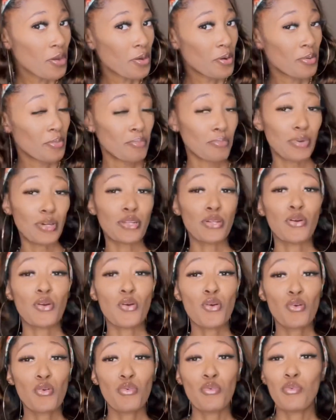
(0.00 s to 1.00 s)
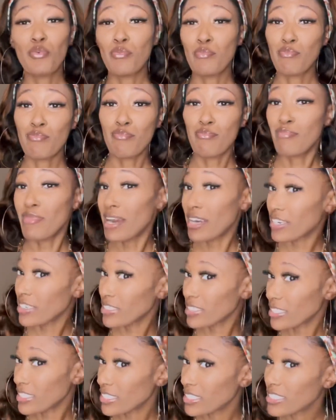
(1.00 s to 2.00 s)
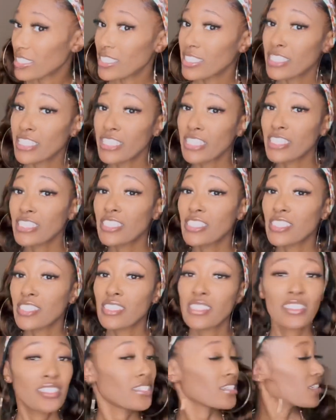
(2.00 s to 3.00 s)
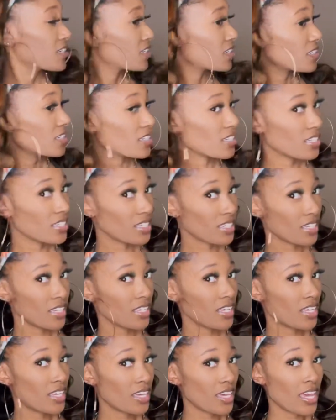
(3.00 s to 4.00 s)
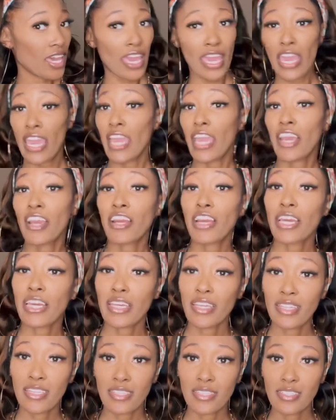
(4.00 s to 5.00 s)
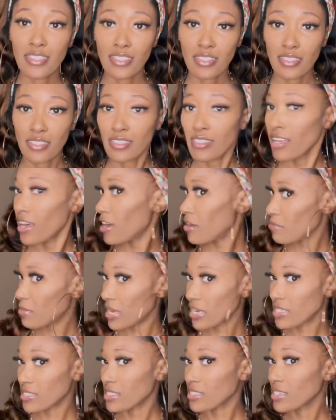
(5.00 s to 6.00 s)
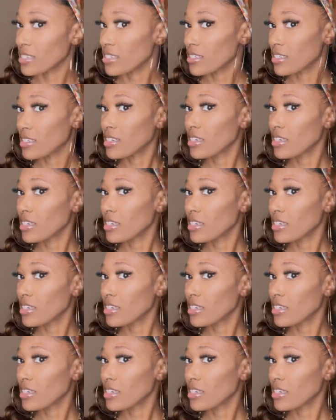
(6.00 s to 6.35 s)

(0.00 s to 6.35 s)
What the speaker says: But oh my goodness, this hair is amazing.